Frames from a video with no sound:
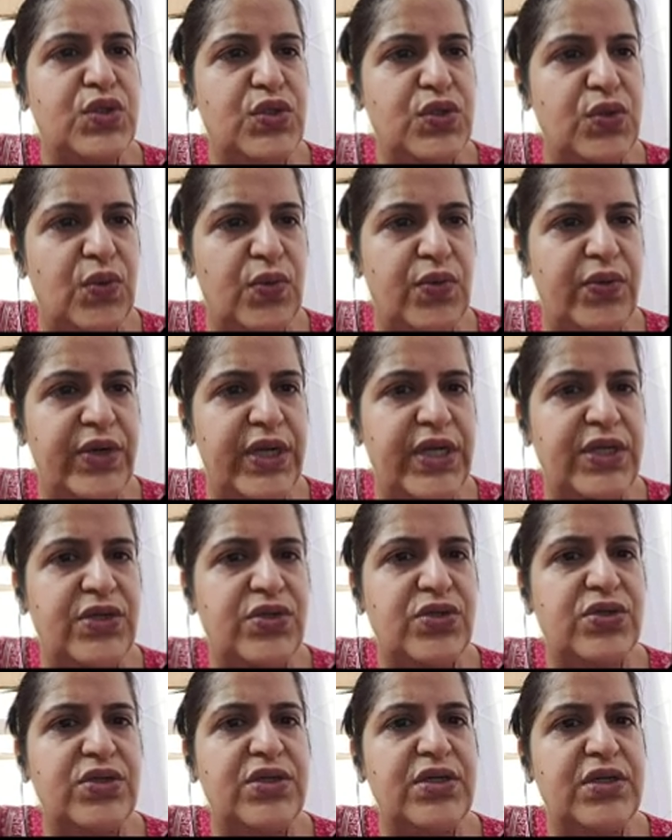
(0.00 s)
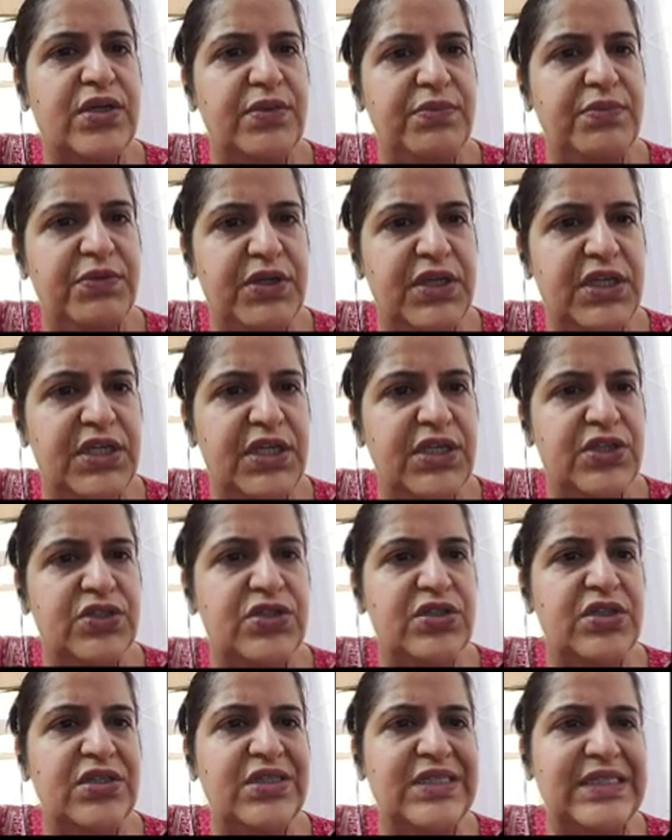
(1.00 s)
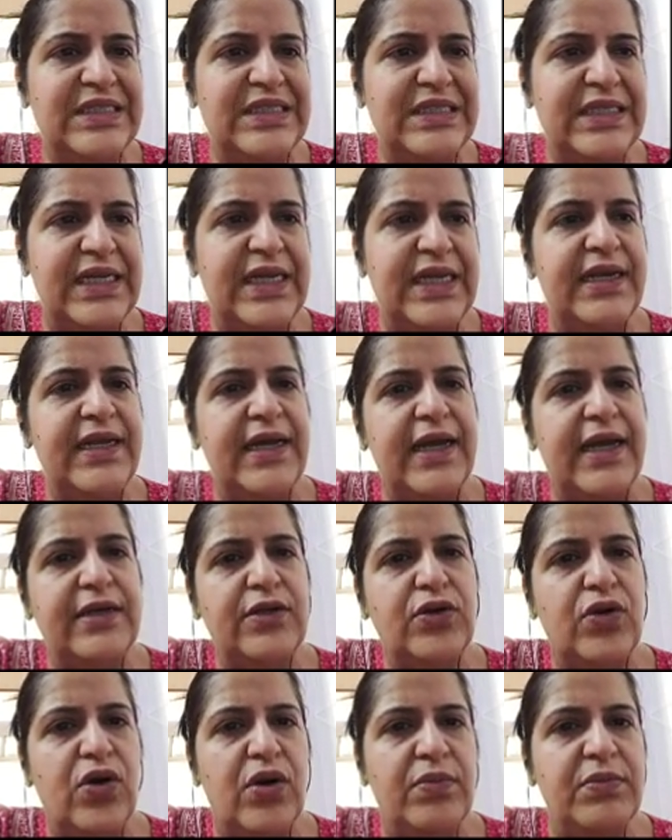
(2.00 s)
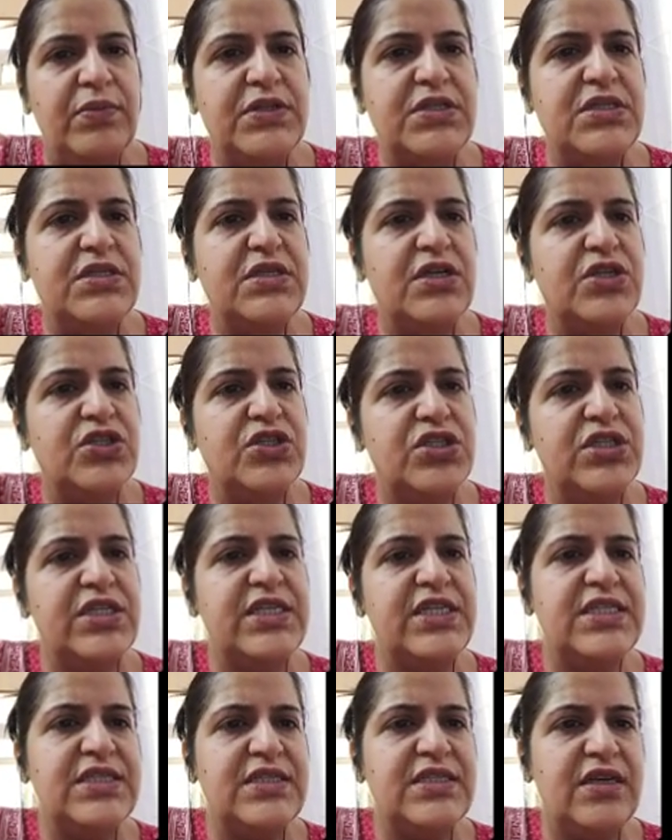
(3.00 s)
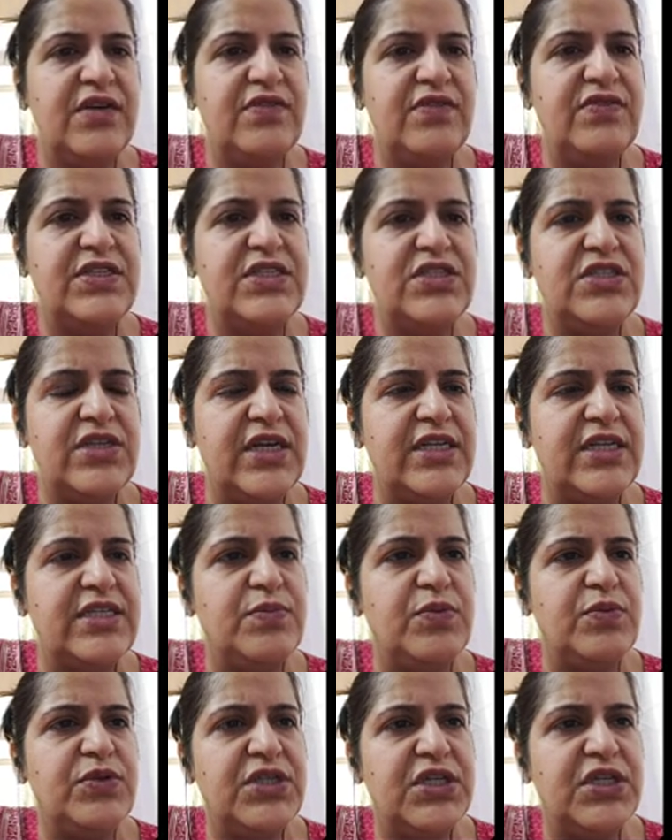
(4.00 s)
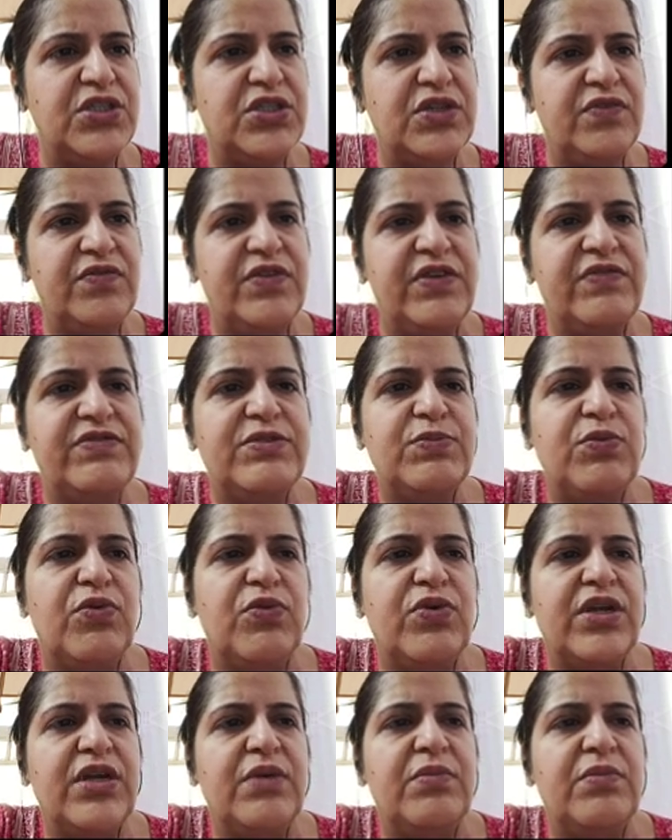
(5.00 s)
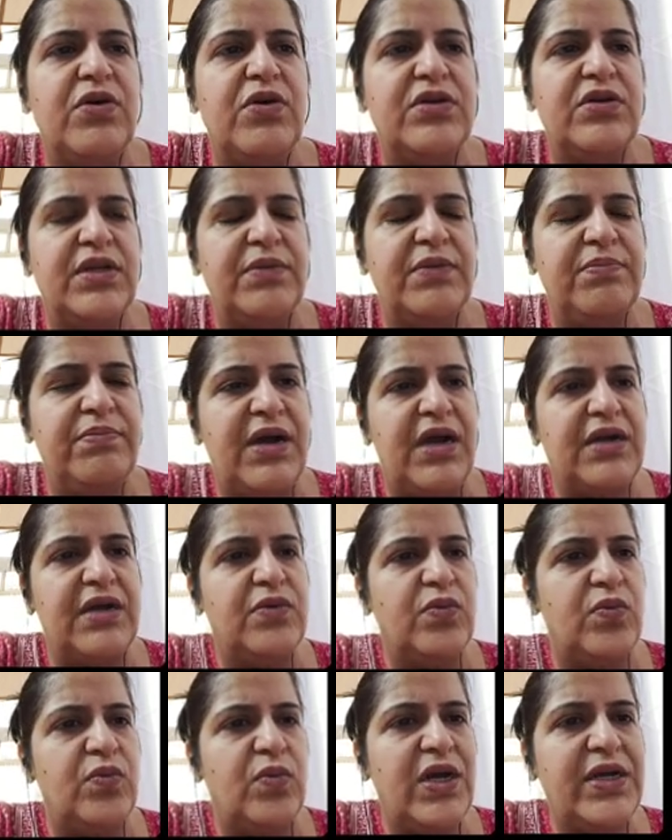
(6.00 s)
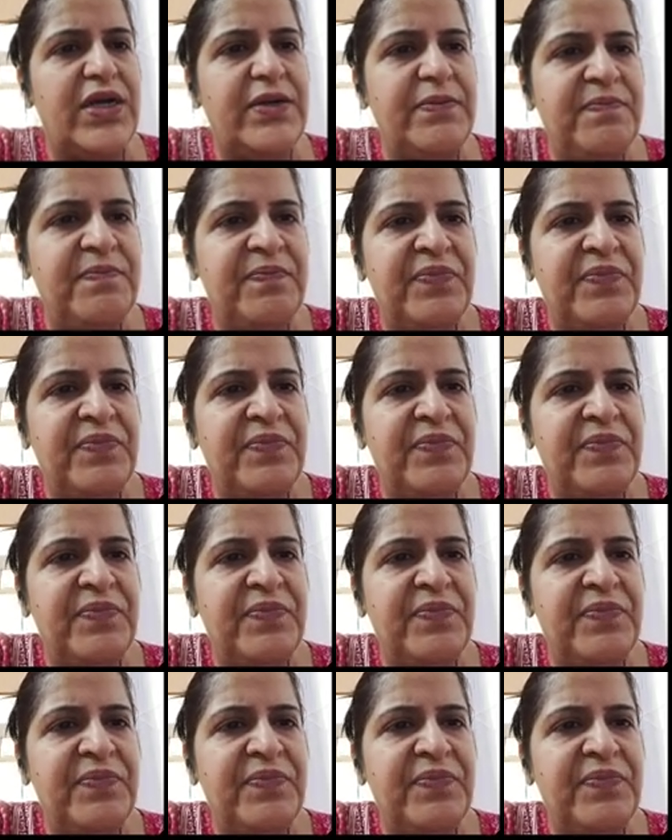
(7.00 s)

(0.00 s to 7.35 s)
storage, communication, trade, and commerce. Tertiary service, transportation, we've spoken about in part 1.